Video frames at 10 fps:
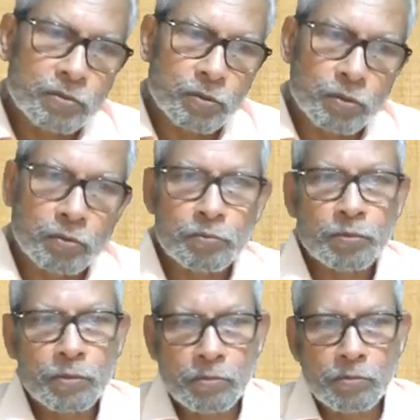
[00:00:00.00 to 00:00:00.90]
So
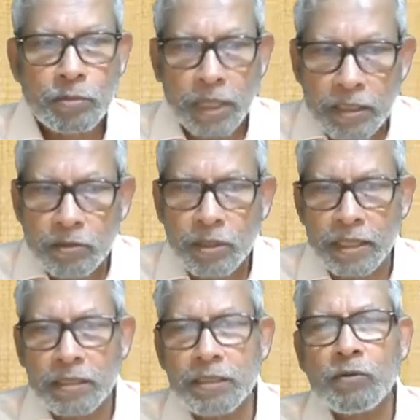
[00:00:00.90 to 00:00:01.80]

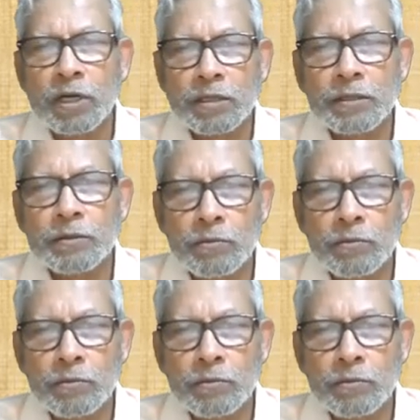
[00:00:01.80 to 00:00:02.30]
healthy work